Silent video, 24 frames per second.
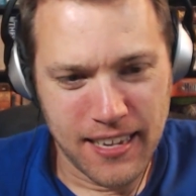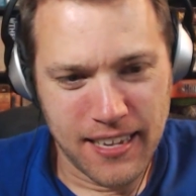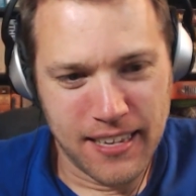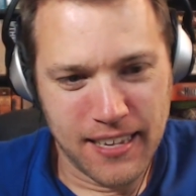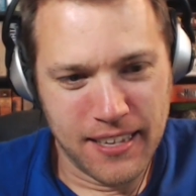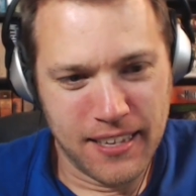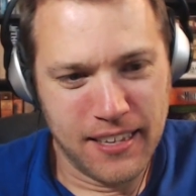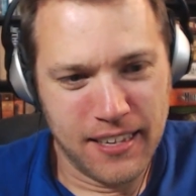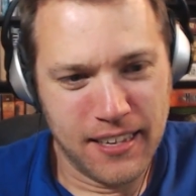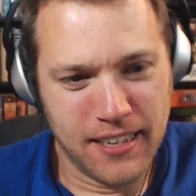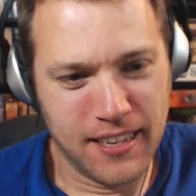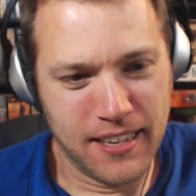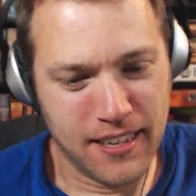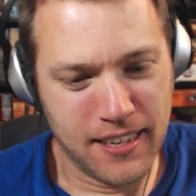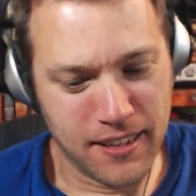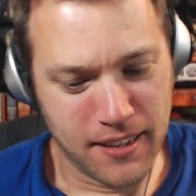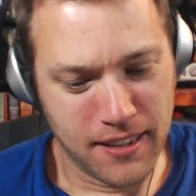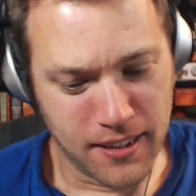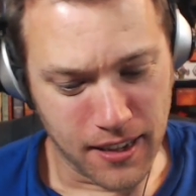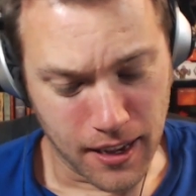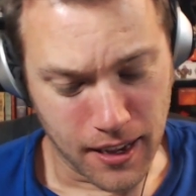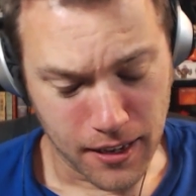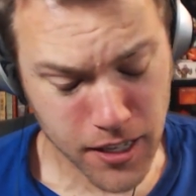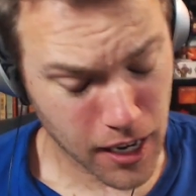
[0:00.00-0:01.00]
I
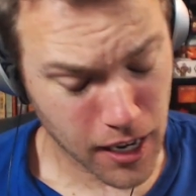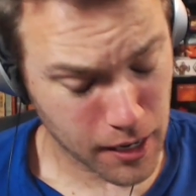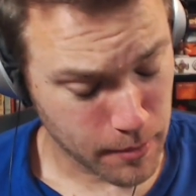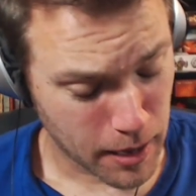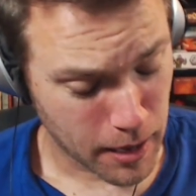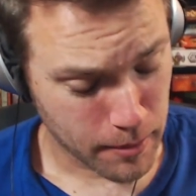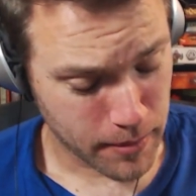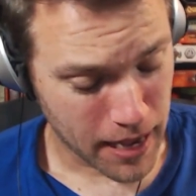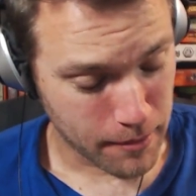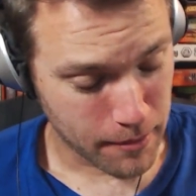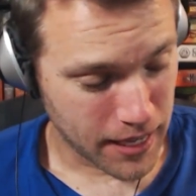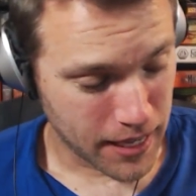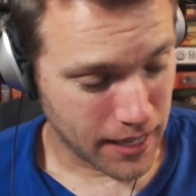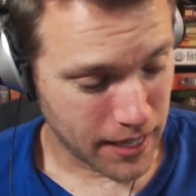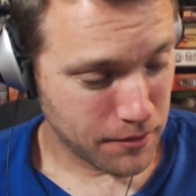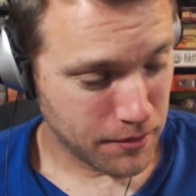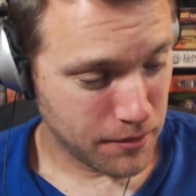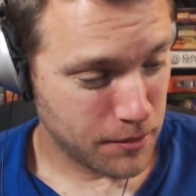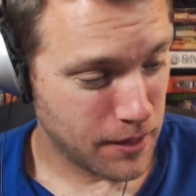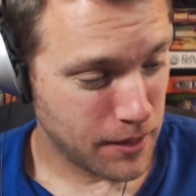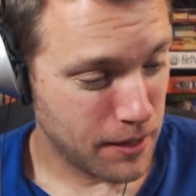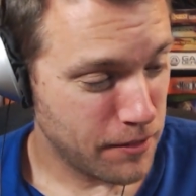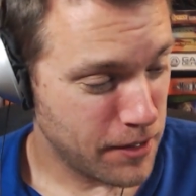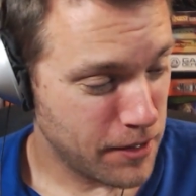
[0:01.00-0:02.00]
can talk about
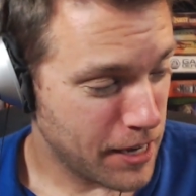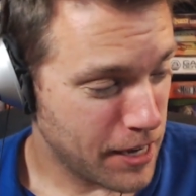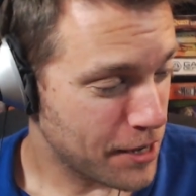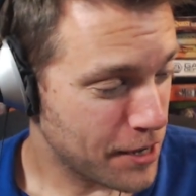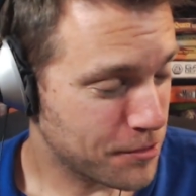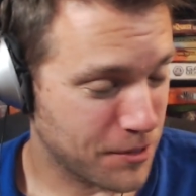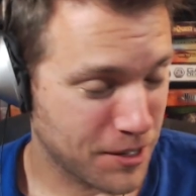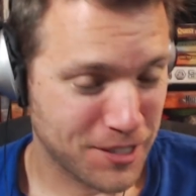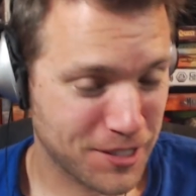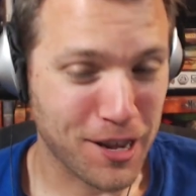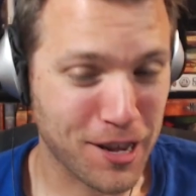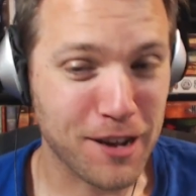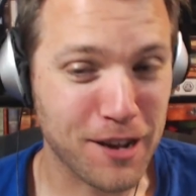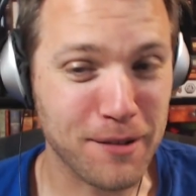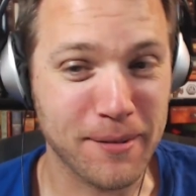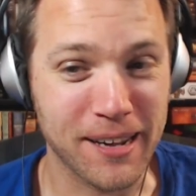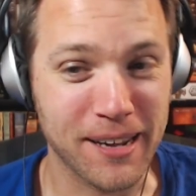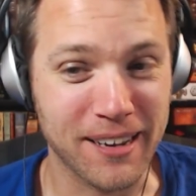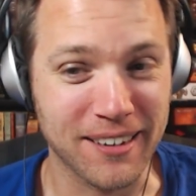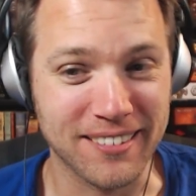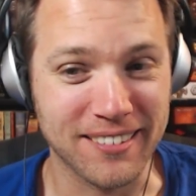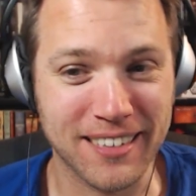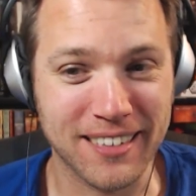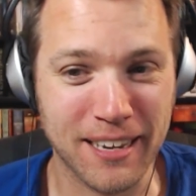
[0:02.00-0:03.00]
Batman, whatever you guys want to talk
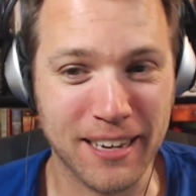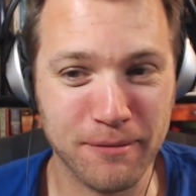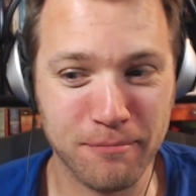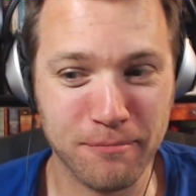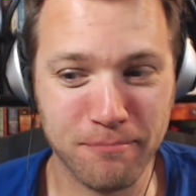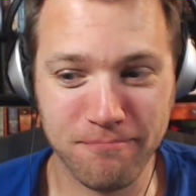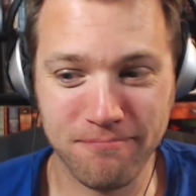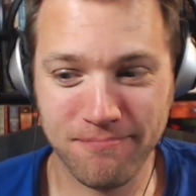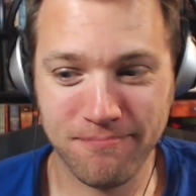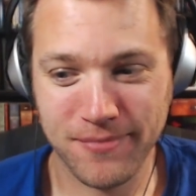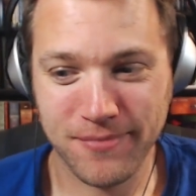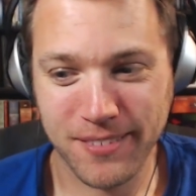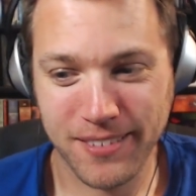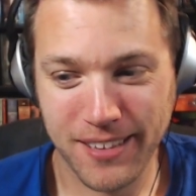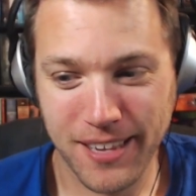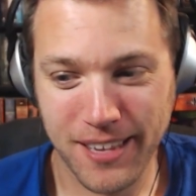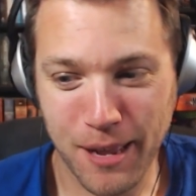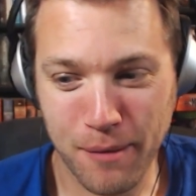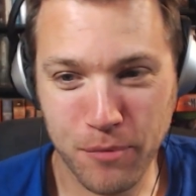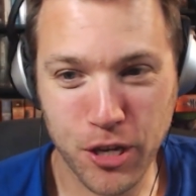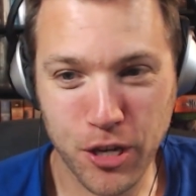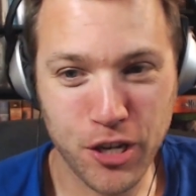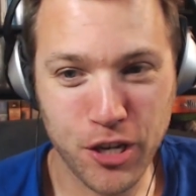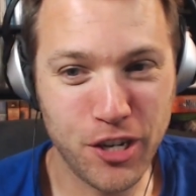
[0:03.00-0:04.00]
about. I'm
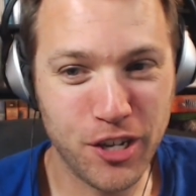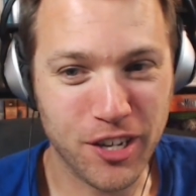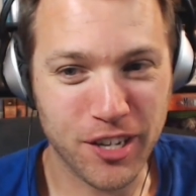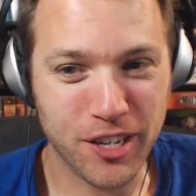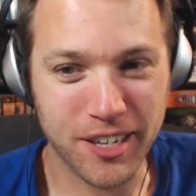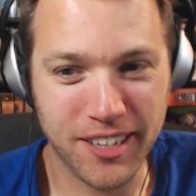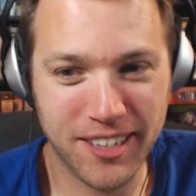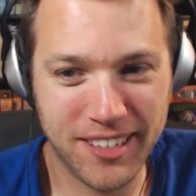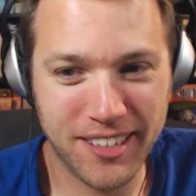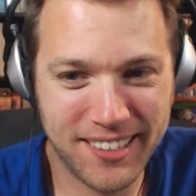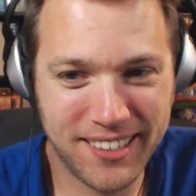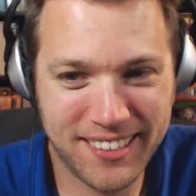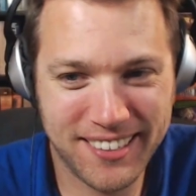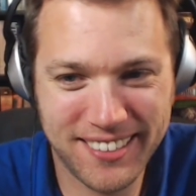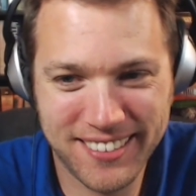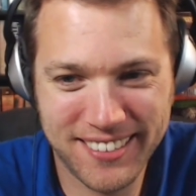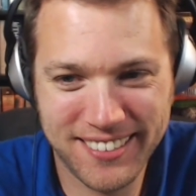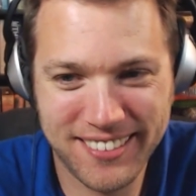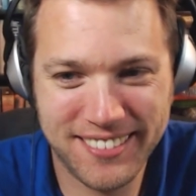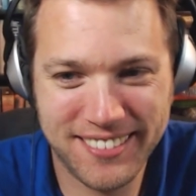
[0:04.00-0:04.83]
good.